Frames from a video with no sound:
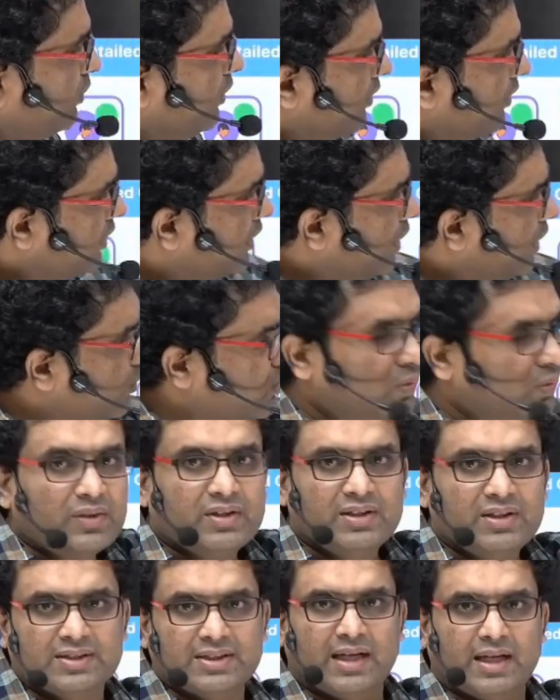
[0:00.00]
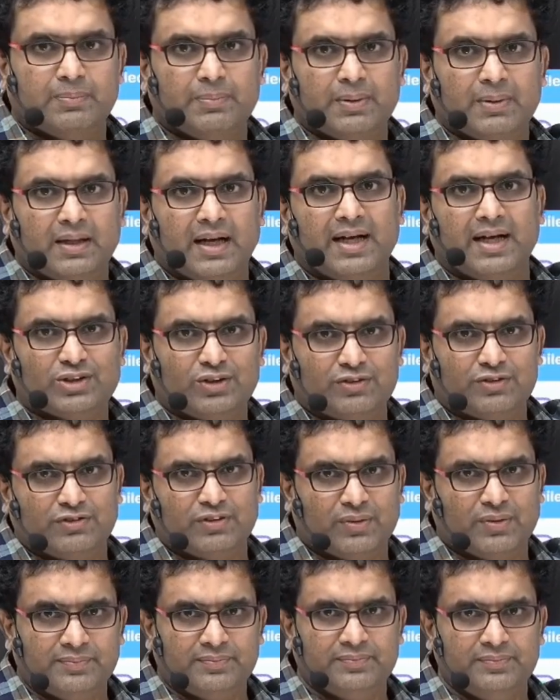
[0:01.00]
download this app as of
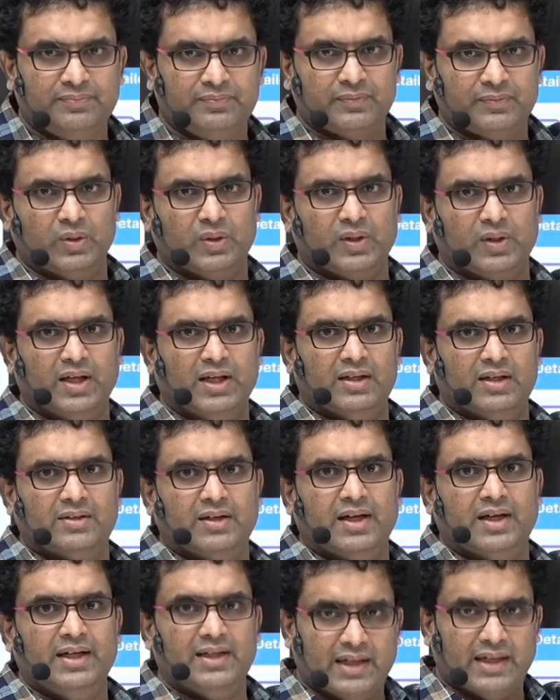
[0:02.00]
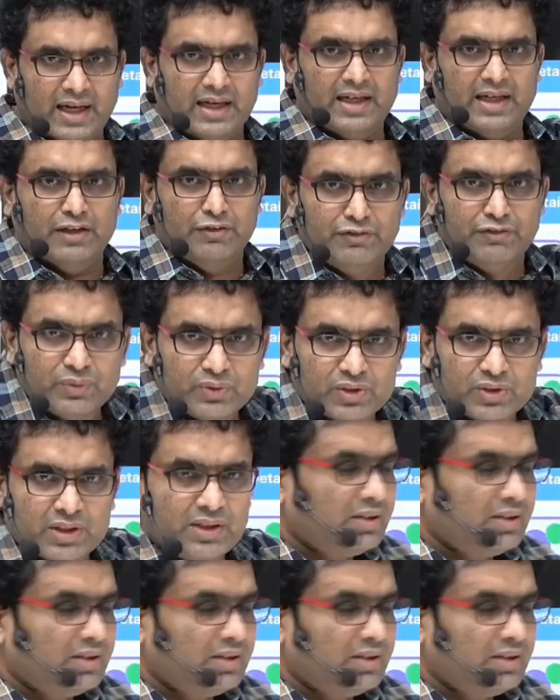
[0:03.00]
now. Okay, right? And in future,